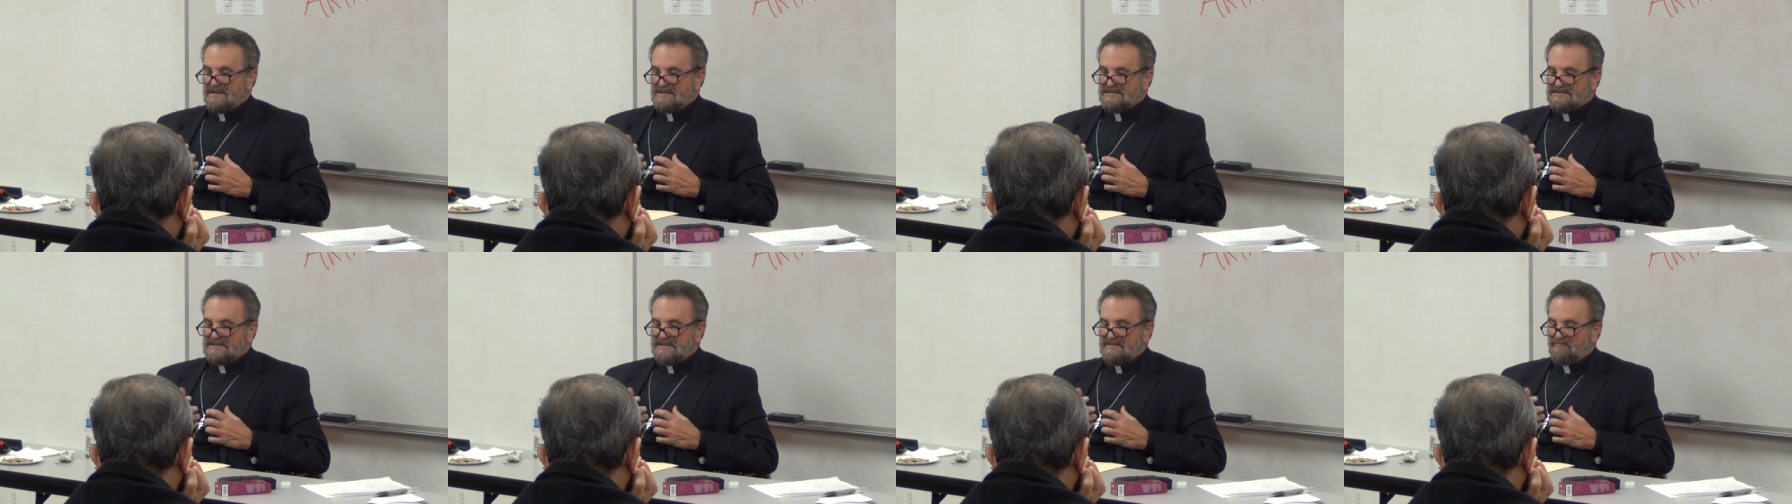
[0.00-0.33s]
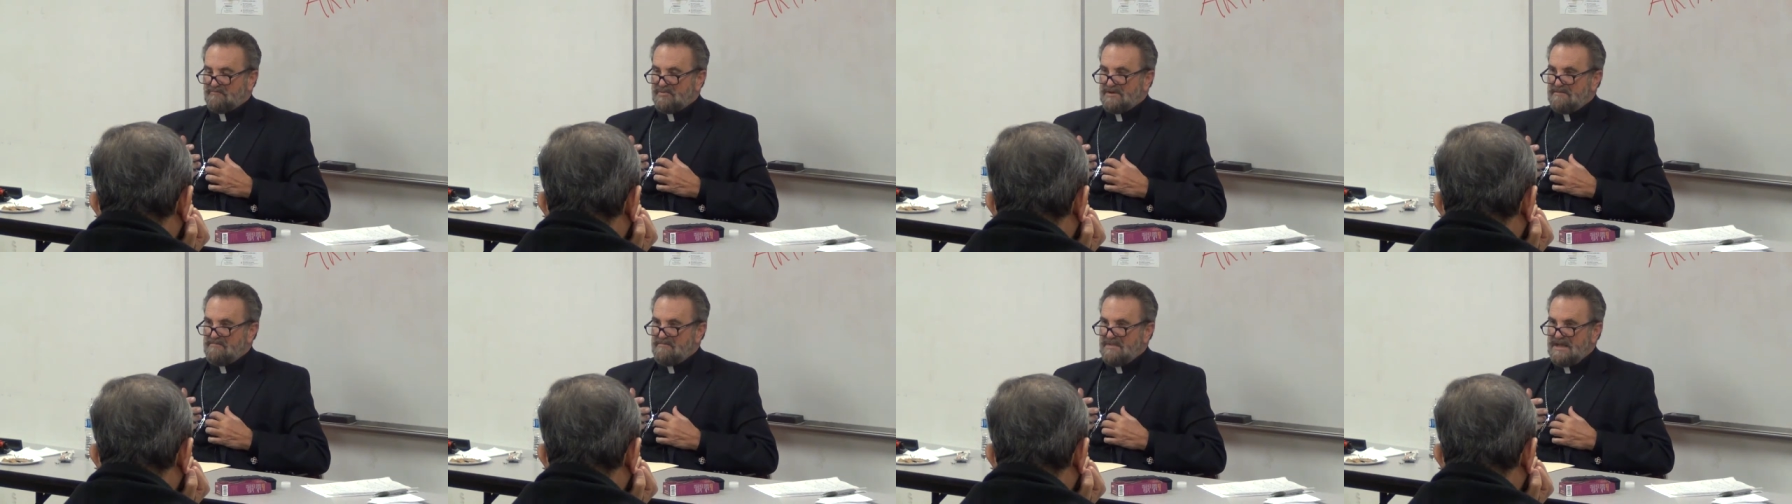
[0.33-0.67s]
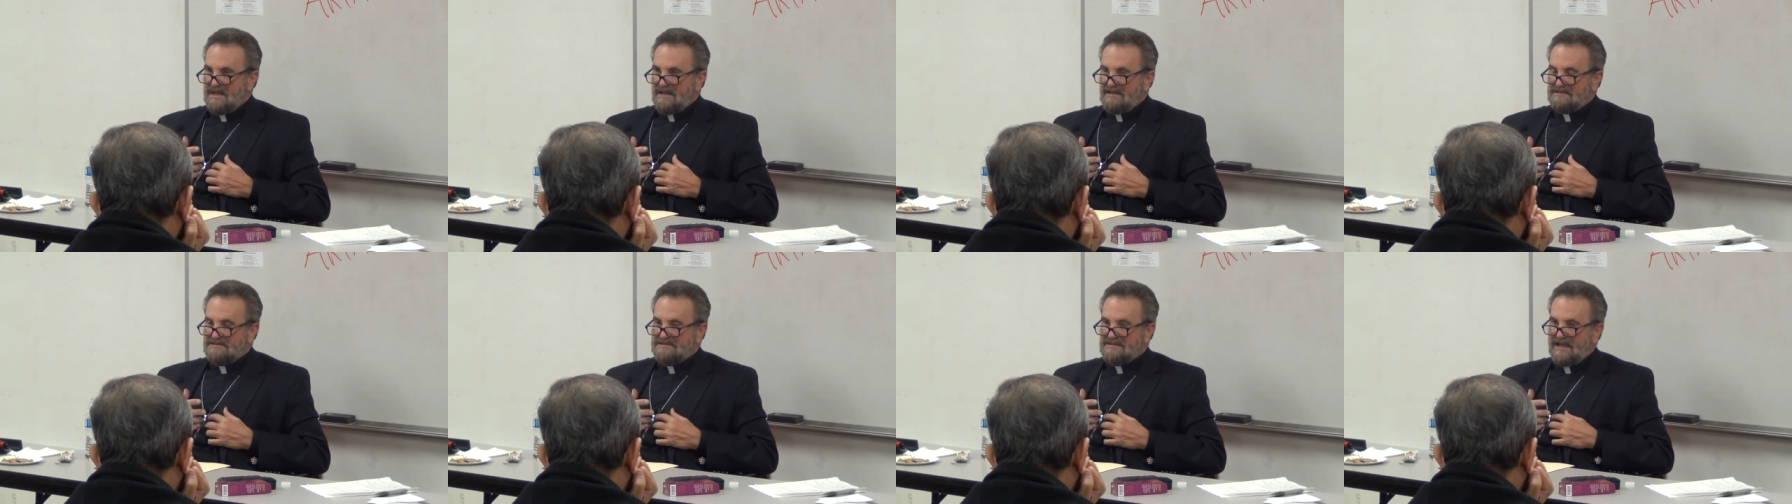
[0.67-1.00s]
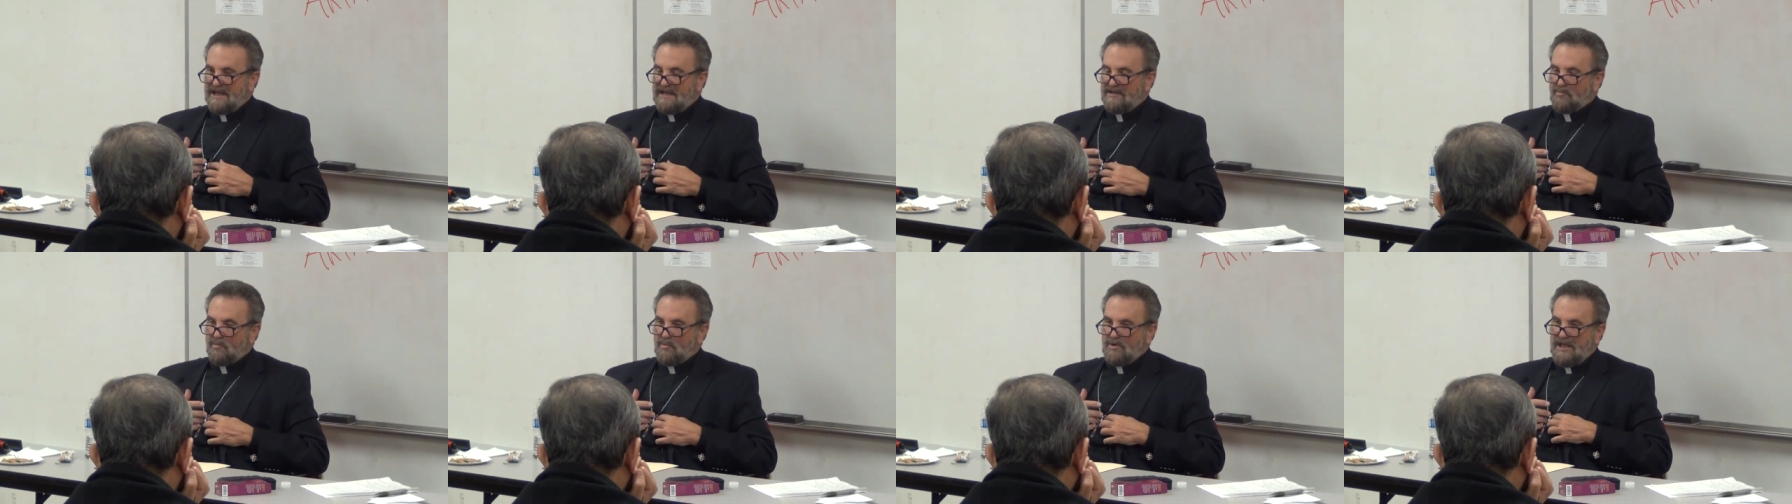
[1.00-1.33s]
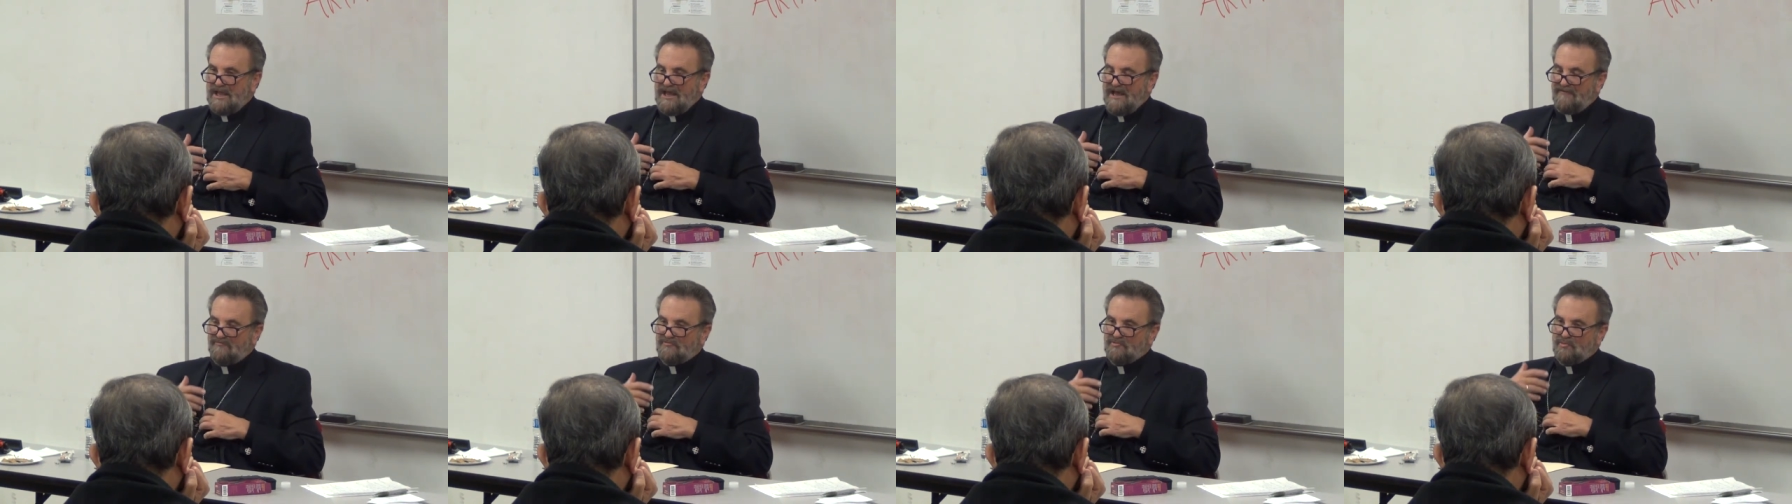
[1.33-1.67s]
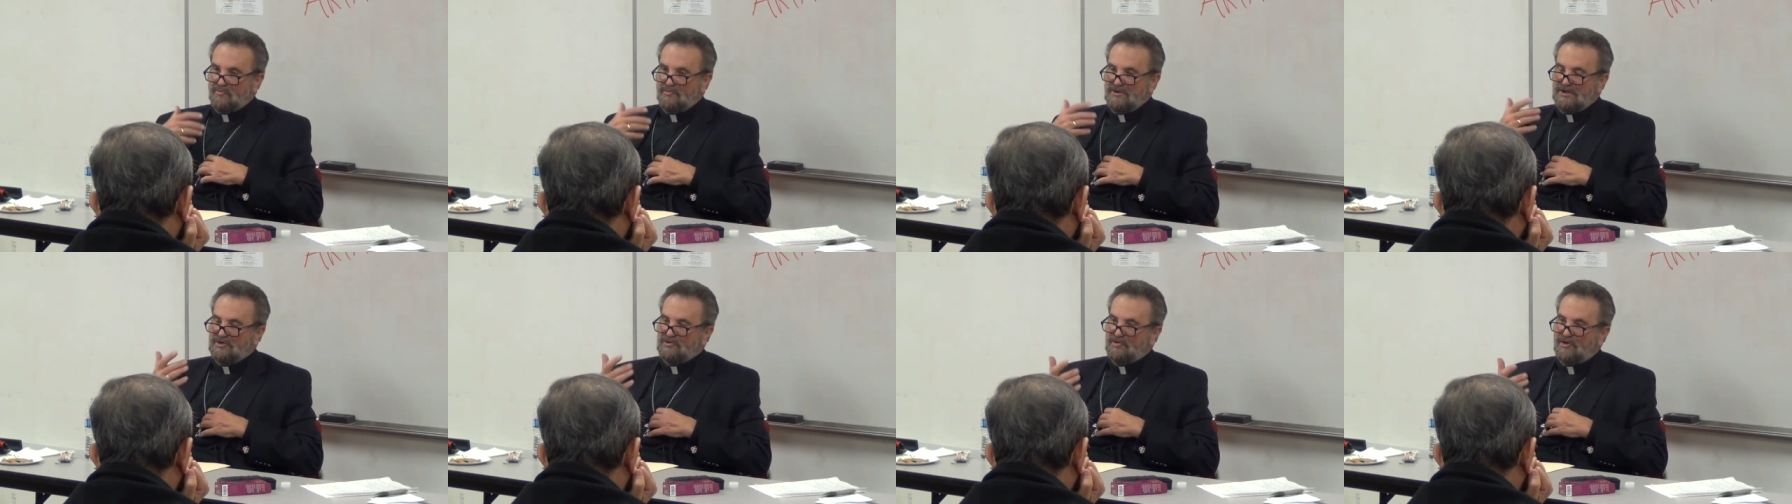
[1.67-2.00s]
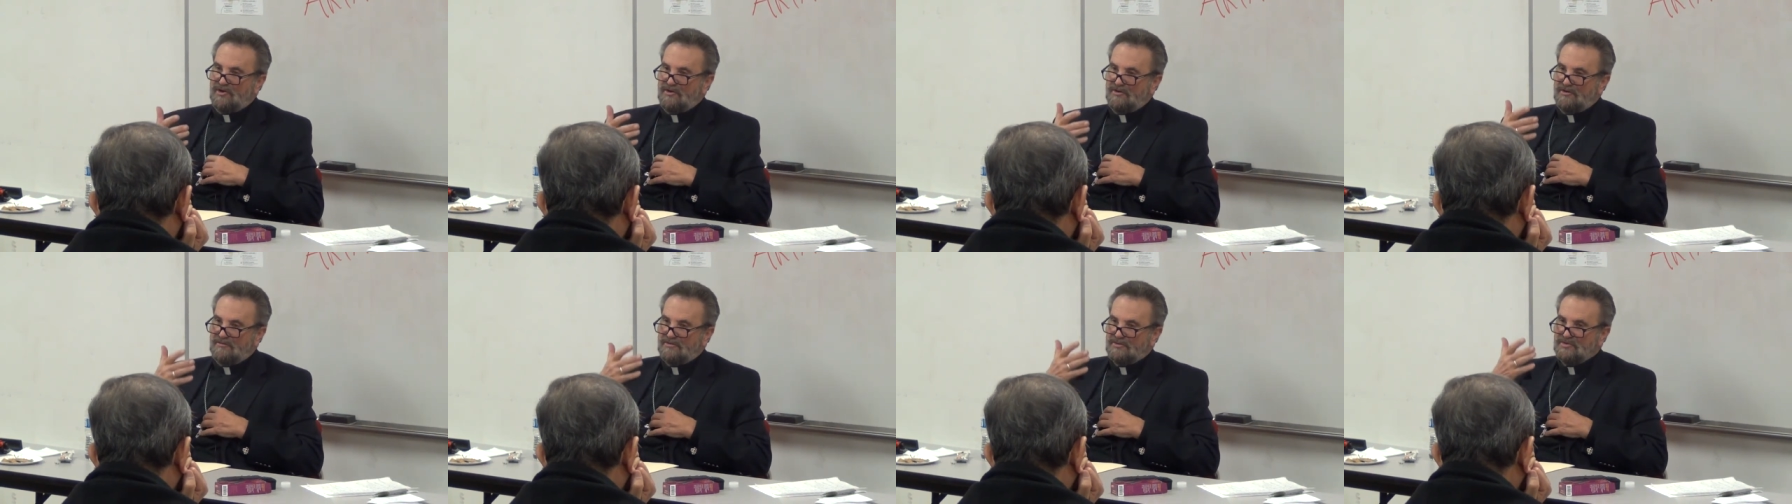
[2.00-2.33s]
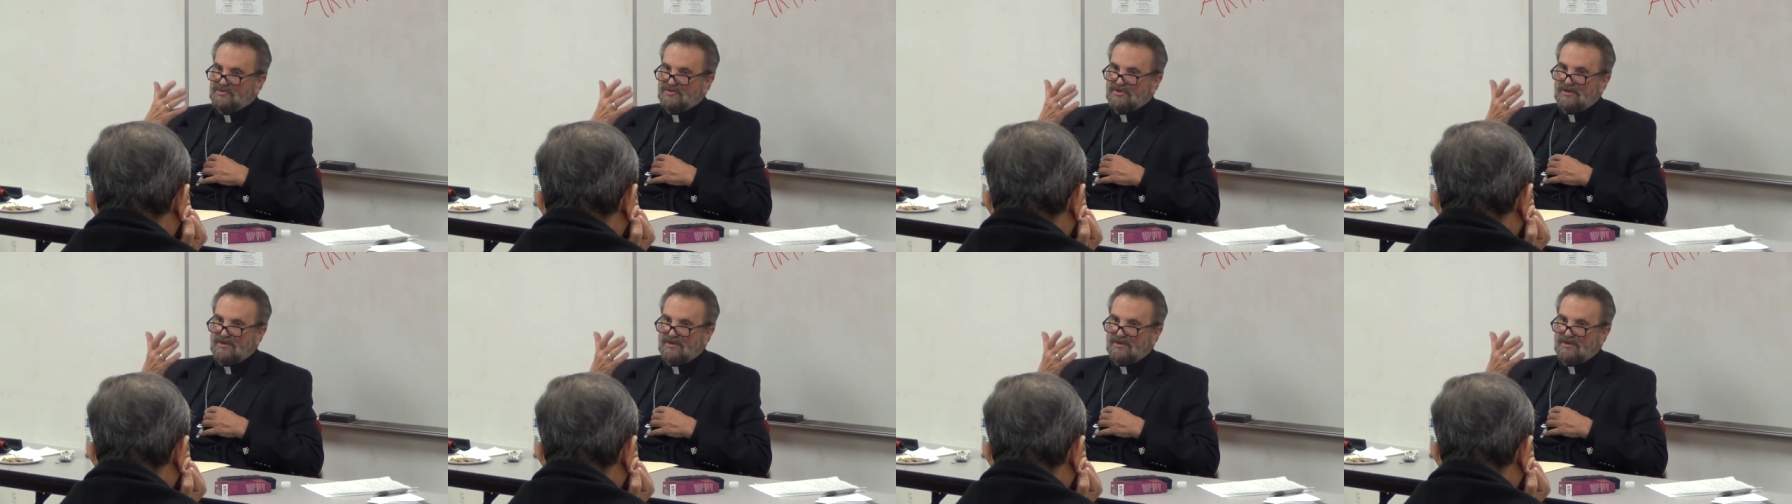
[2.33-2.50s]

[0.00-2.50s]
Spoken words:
simply means that we have to return